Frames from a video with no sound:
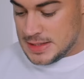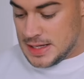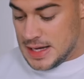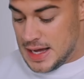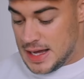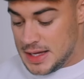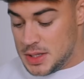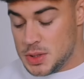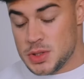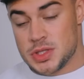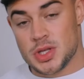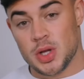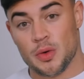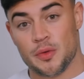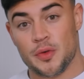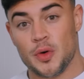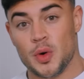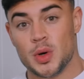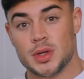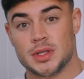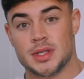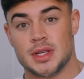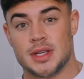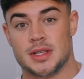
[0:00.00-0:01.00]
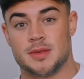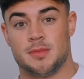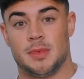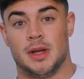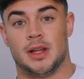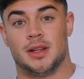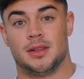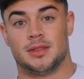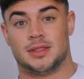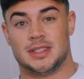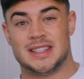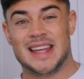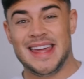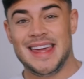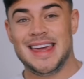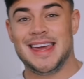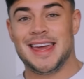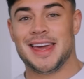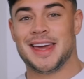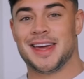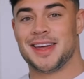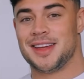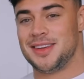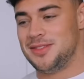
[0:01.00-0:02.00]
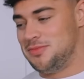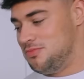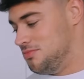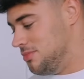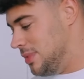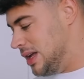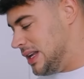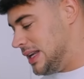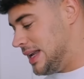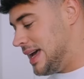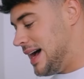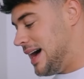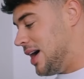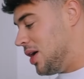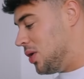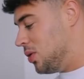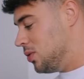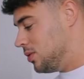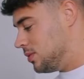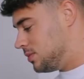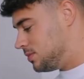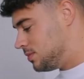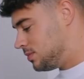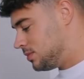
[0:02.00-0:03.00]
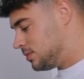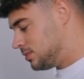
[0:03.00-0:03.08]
I used to look forward to this meal, to eat it, and now